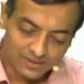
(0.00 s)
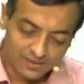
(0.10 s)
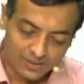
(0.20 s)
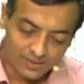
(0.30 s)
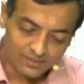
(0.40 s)

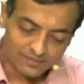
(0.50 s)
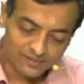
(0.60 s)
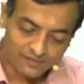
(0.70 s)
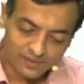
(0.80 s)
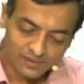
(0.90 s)
All of the
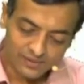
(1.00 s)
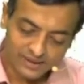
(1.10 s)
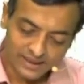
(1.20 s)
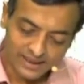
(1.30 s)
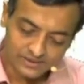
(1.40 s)

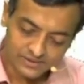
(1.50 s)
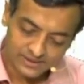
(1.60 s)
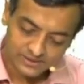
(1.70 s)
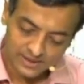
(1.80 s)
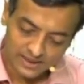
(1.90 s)
following
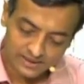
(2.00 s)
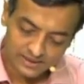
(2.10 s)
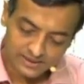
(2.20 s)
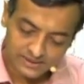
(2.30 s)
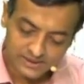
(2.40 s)
agents are
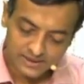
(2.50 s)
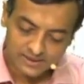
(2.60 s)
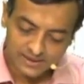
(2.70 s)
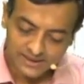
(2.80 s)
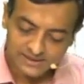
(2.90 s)

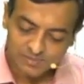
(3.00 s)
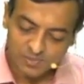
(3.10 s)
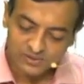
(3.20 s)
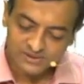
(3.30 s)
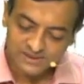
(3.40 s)
considered as
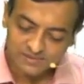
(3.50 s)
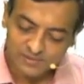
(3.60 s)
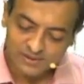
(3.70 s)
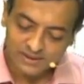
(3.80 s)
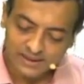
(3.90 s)

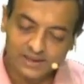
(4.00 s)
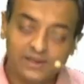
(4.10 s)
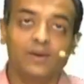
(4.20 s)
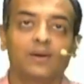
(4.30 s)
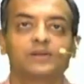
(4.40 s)
possible
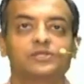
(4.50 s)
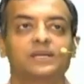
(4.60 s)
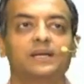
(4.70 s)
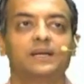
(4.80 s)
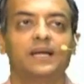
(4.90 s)

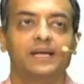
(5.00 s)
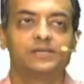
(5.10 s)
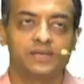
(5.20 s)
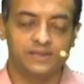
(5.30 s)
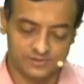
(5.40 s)
etiological
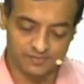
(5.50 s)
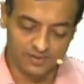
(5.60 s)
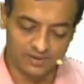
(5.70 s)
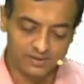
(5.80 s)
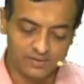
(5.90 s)
agents
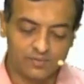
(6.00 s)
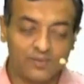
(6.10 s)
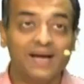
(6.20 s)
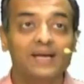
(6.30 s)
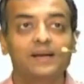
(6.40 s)
for
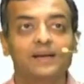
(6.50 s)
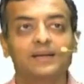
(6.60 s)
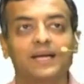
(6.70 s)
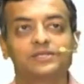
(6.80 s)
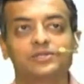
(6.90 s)
viral
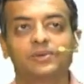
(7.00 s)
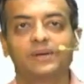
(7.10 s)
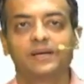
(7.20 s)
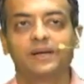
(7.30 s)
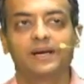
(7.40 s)

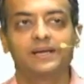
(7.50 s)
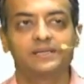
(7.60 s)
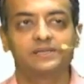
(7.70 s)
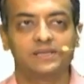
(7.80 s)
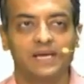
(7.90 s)

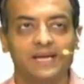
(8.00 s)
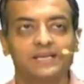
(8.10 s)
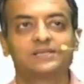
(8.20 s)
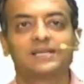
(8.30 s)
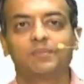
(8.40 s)
gastroenteritis
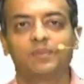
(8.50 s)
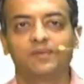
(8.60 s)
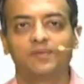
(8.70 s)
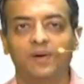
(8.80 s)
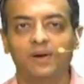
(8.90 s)
except
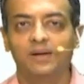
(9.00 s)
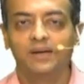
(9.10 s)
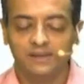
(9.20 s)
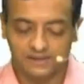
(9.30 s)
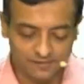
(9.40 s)
for
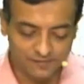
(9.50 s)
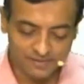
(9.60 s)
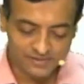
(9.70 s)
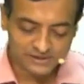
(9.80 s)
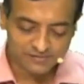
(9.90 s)
the
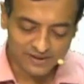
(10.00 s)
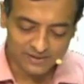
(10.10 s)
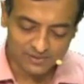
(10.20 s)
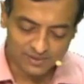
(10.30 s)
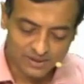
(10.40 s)
famous
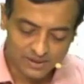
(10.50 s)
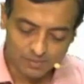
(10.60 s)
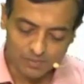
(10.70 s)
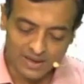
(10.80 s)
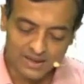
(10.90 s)
fellow
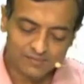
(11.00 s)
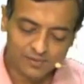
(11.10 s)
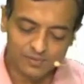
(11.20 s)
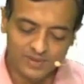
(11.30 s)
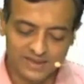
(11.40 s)

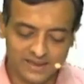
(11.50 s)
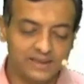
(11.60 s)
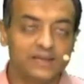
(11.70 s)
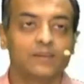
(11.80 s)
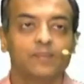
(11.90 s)
Parvo B19.